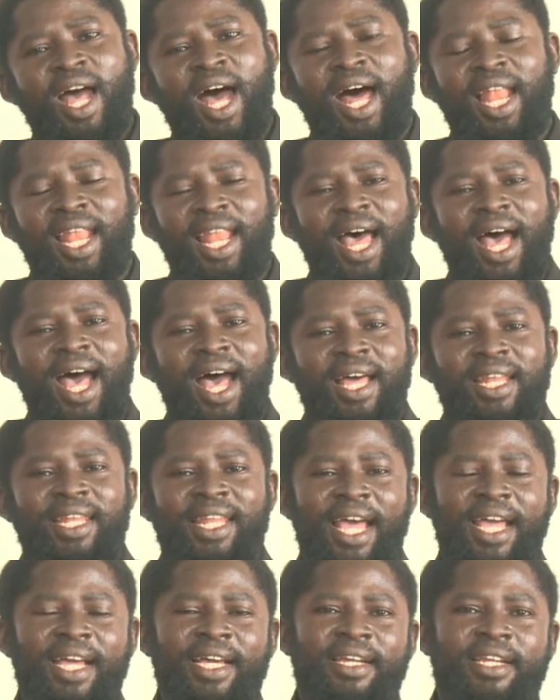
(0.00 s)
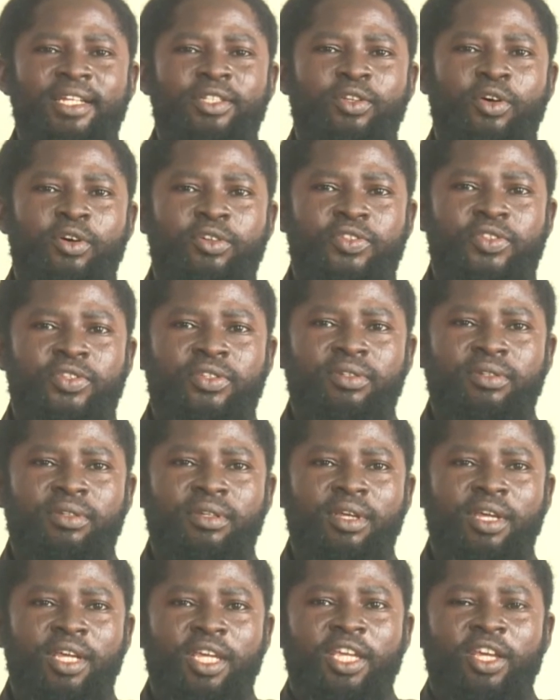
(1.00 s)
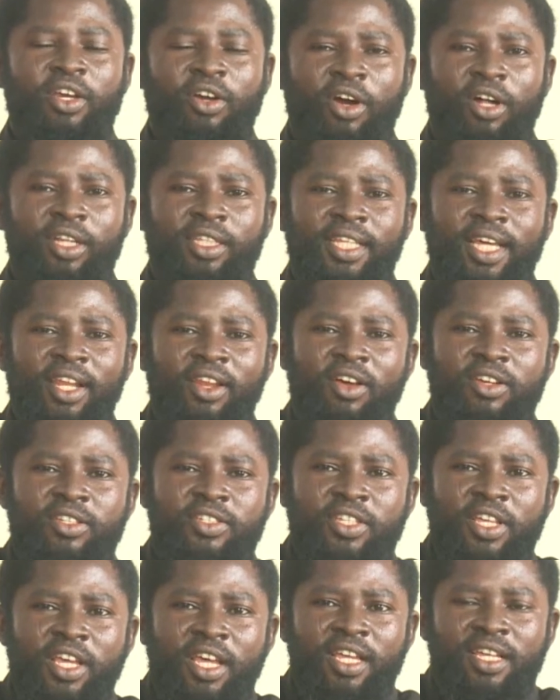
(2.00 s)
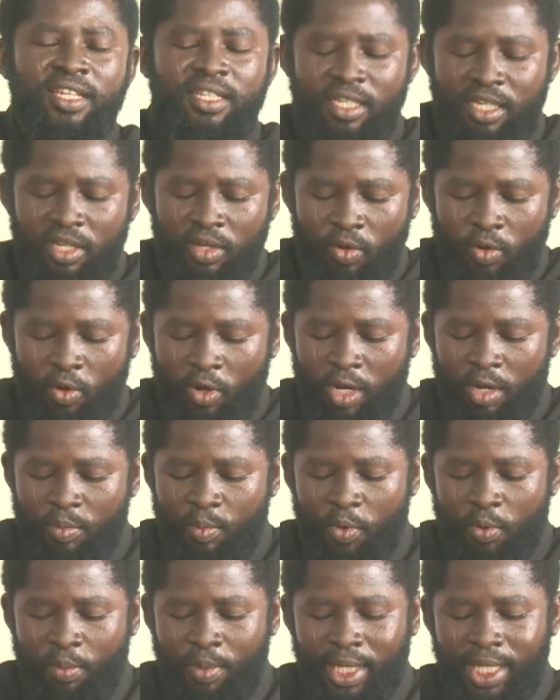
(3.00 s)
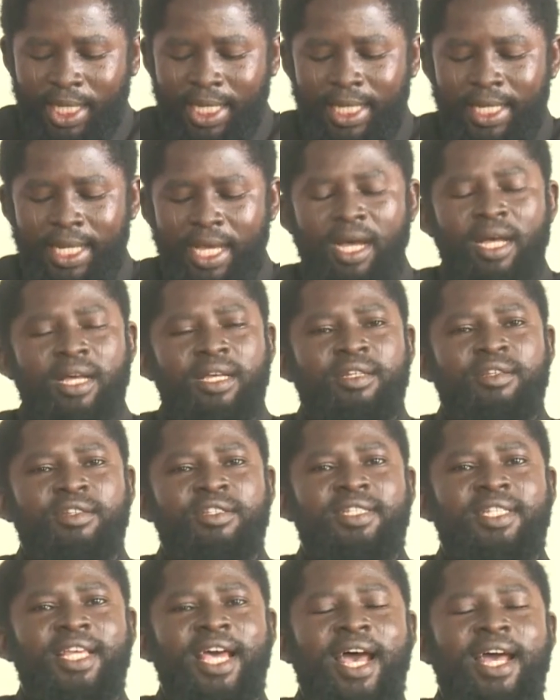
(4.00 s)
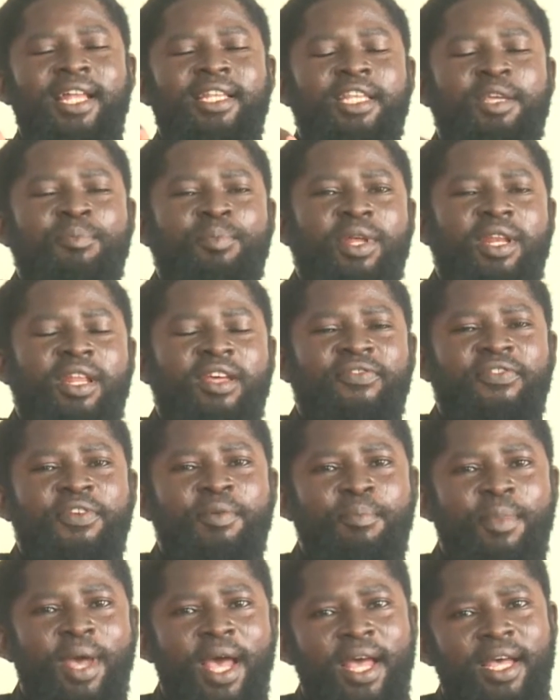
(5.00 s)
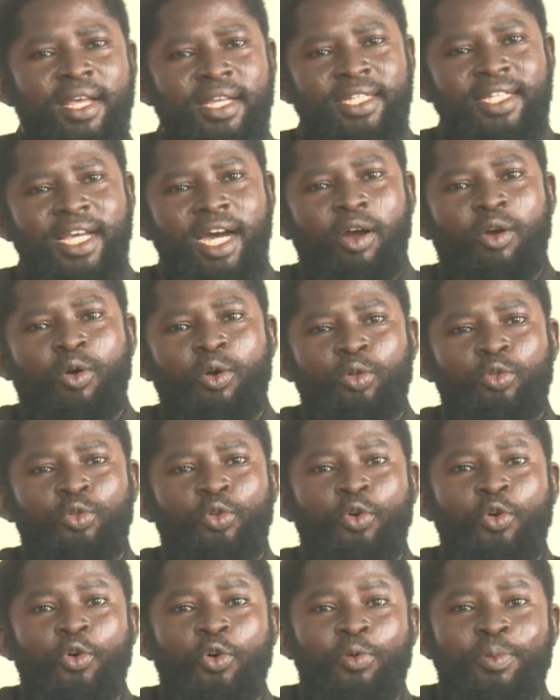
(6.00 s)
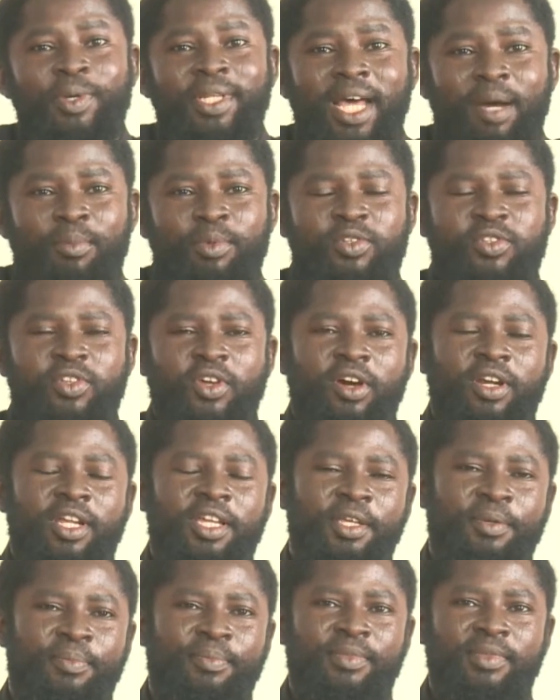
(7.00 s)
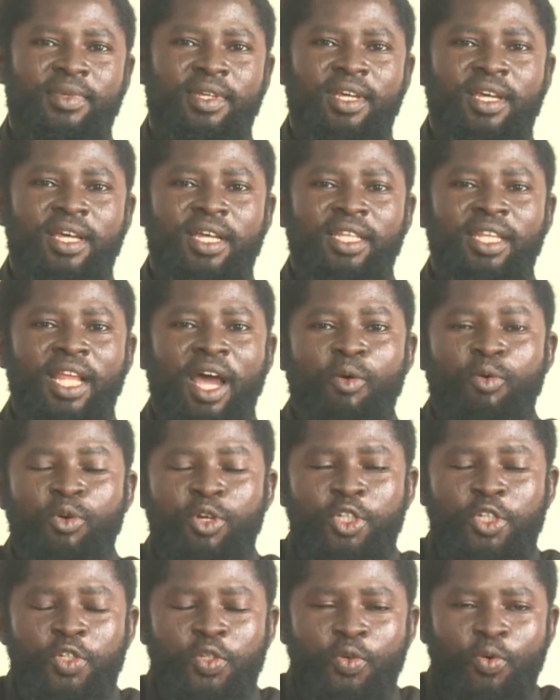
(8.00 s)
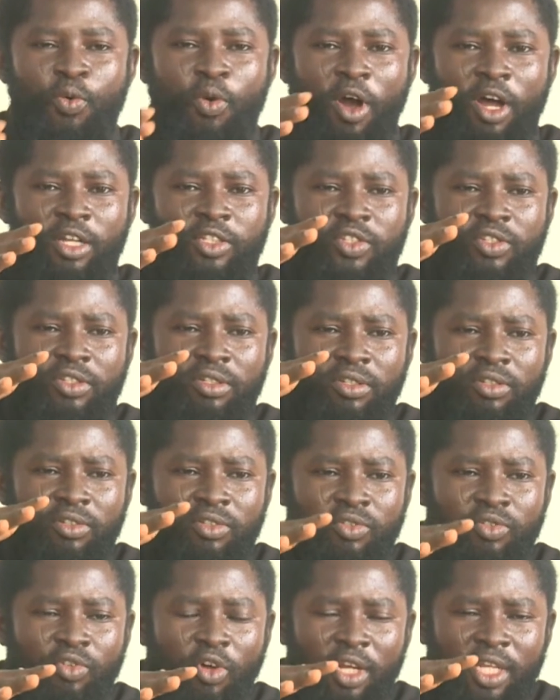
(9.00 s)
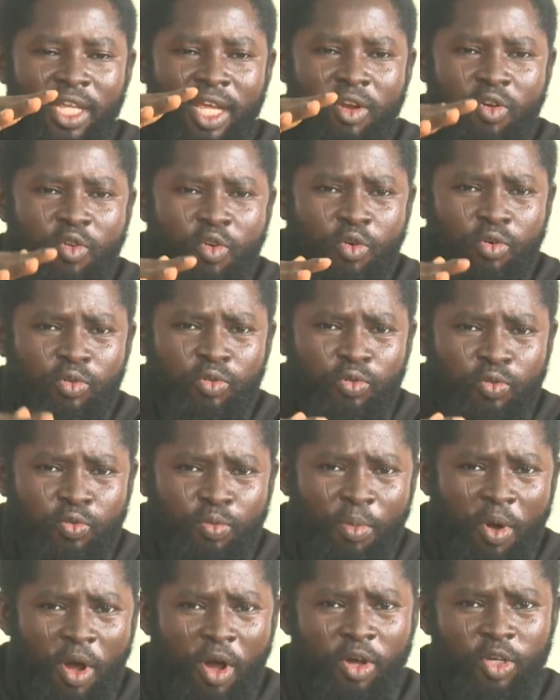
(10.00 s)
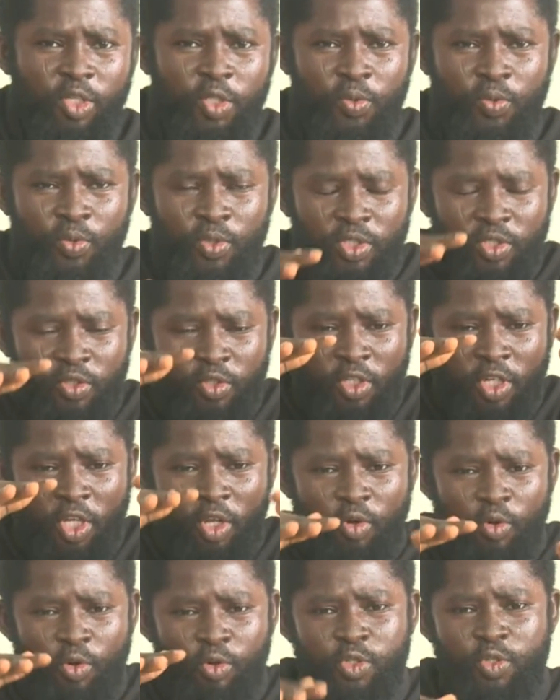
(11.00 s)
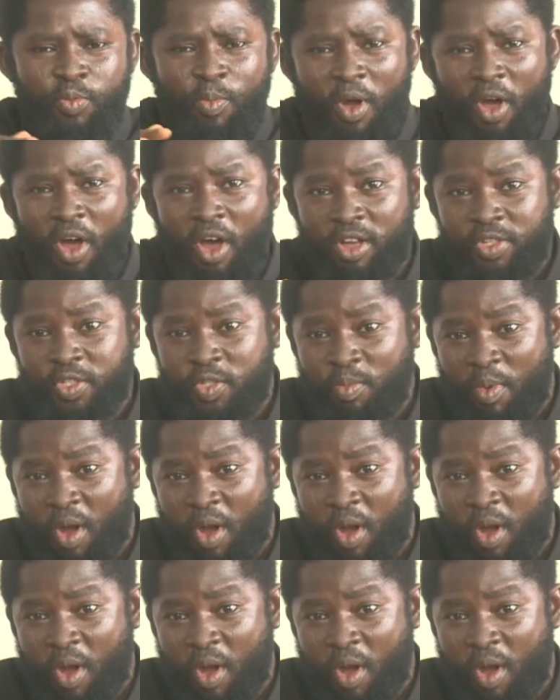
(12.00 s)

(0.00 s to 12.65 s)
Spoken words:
Allah na create us. He can tell us, say, "Kul mu'minina." Tell the believing man, yaghuddu min absarihim, that we should what? No, they look too much. Should they look small?